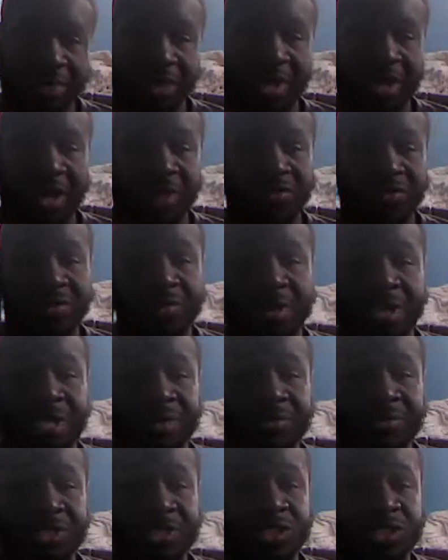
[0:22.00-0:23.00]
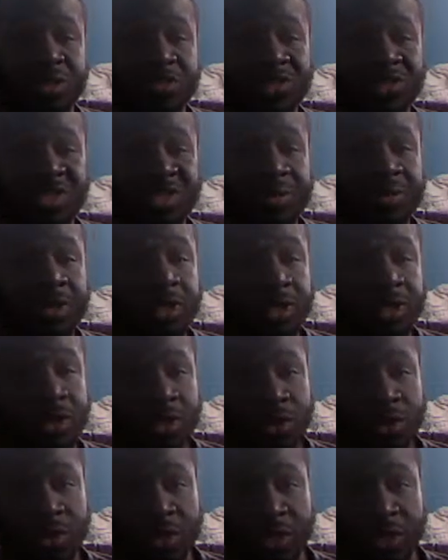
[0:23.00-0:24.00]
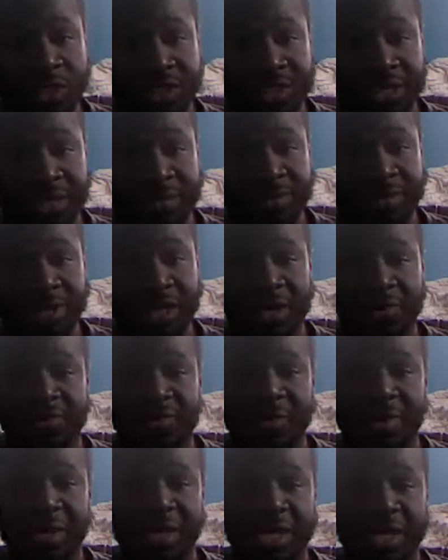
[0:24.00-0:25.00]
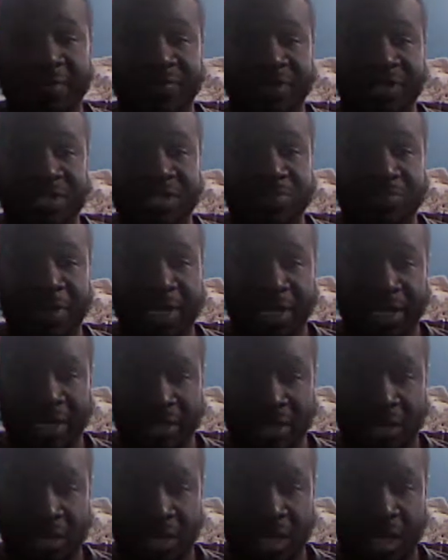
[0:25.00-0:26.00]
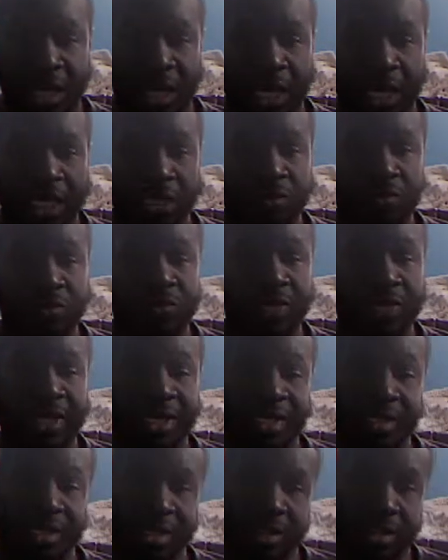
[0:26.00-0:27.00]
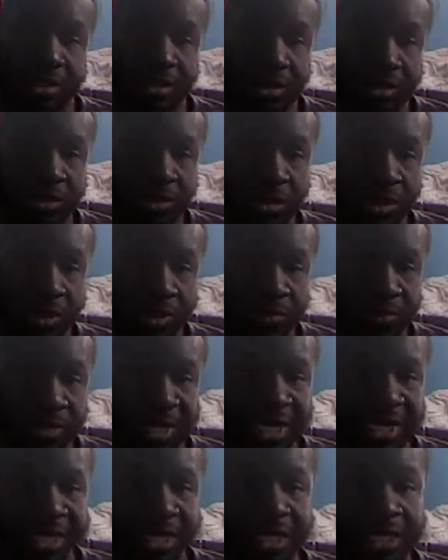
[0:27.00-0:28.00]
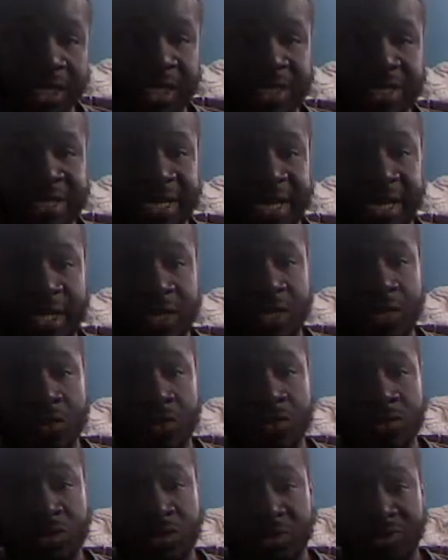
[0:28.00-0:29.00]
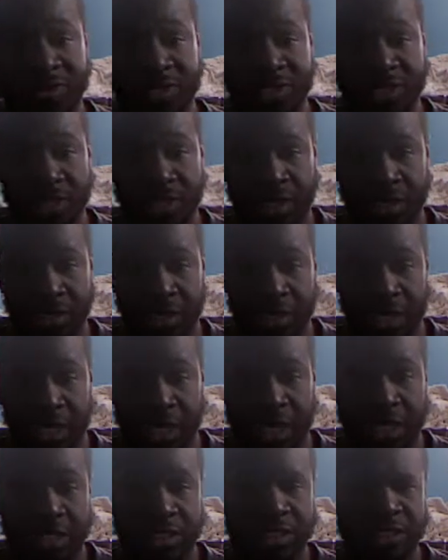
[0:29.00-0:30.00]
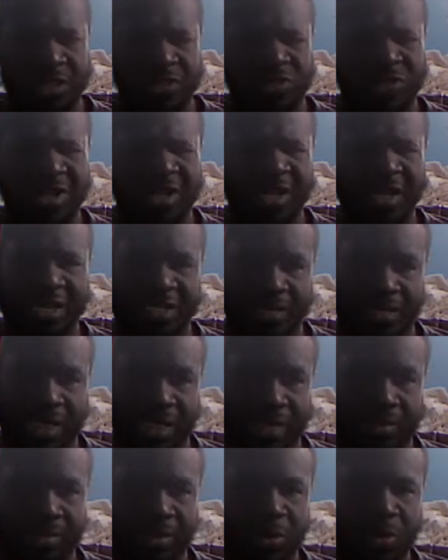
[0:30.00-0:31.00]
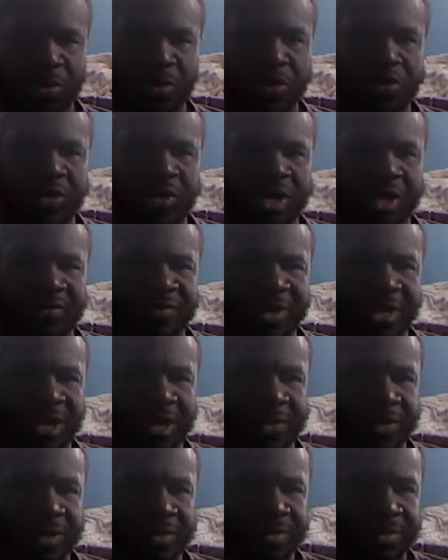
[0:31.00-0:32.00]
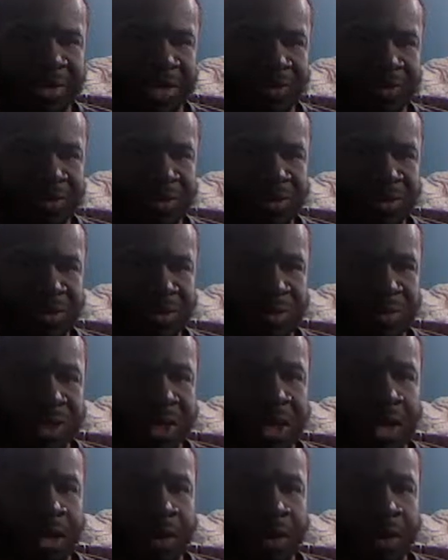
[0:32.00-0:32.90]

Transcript: make everybody be so similar to you all the time. Let everybody have their space and uniqueness. You know, we're not exact clones of each other. Just realize that. But we do have a common. We